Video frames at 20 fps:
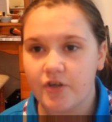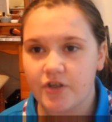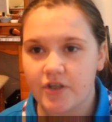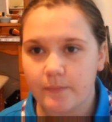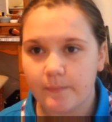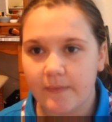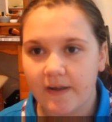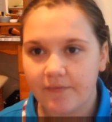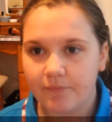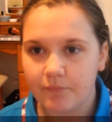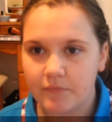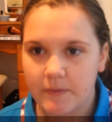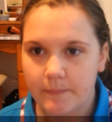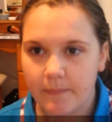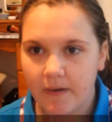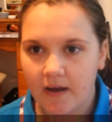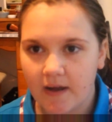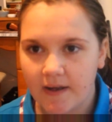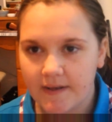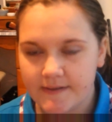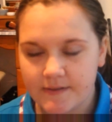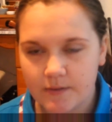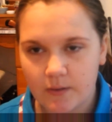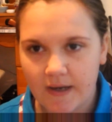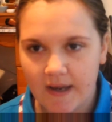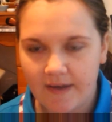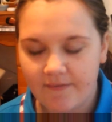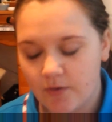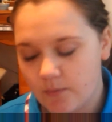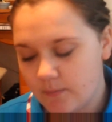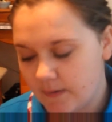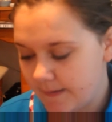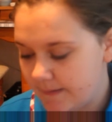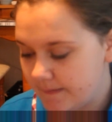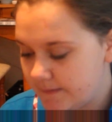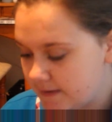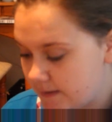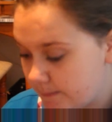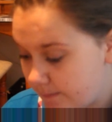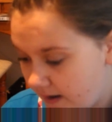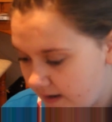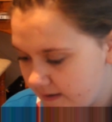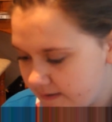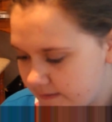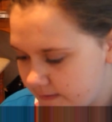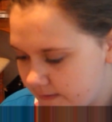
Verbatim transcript: just come back from Dubai, so I have all my Dubai